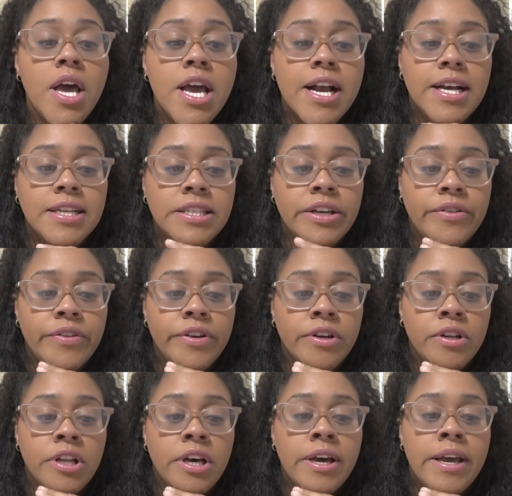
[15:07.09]
because I
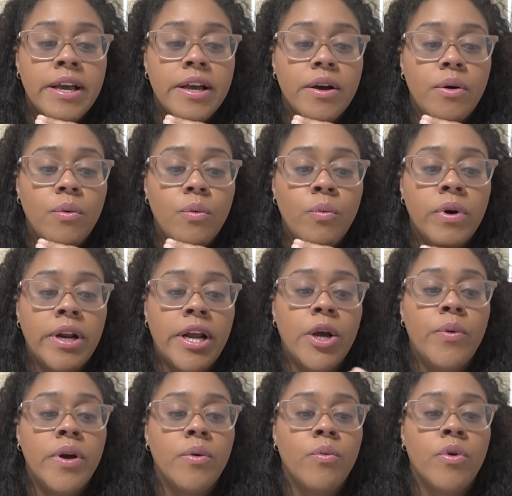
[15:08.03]
feel like when I
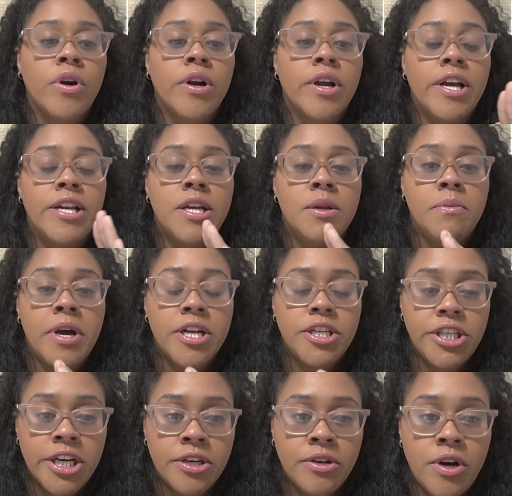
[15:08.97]
quit work and did my
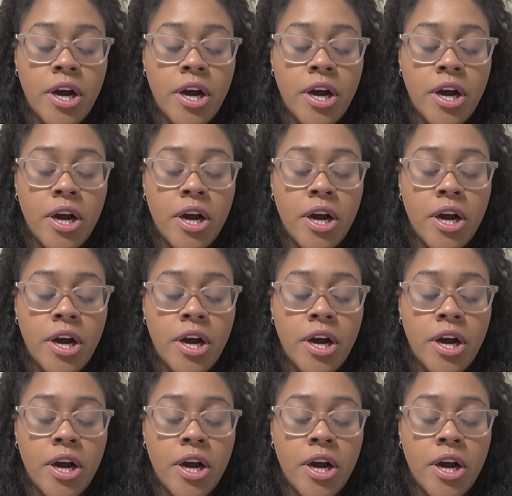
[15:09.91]
channel,